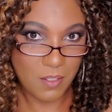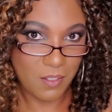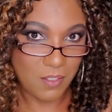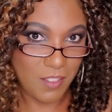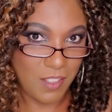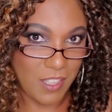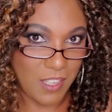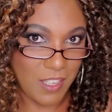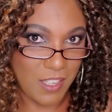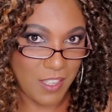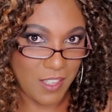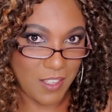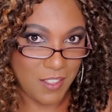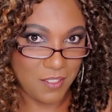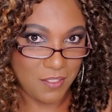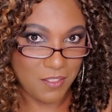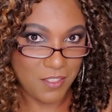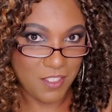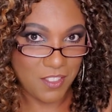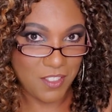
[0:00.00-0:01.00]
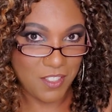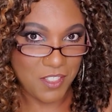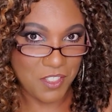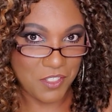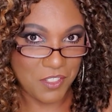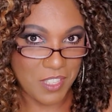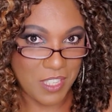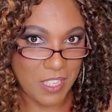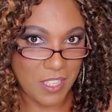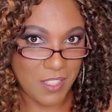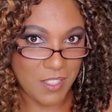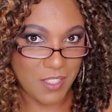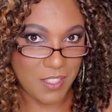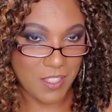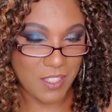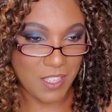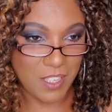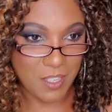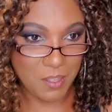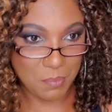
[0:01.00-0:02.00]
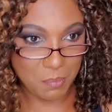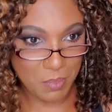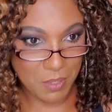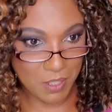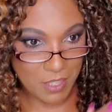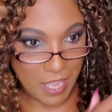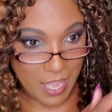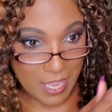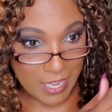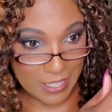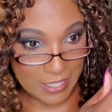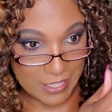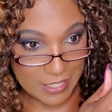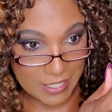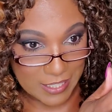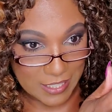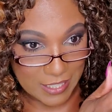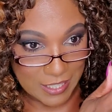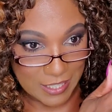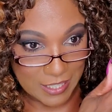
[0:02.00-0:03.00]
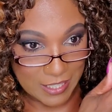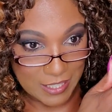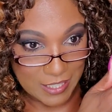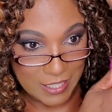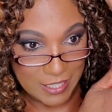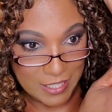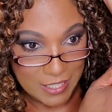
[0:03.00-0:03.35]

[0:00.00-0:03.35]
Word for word: Yeah, you still can't see it, but I can see